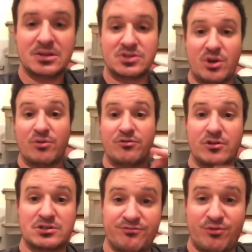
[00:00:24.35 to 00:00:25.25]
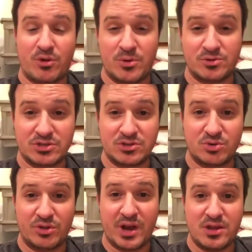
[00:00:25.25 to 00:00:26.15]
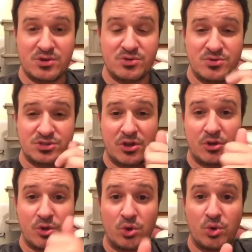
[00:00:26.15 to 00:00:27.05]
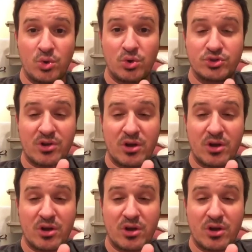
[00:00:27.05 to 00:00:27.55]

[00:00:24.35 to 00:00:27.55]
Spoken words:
So first and foremost, the tool that I use, Google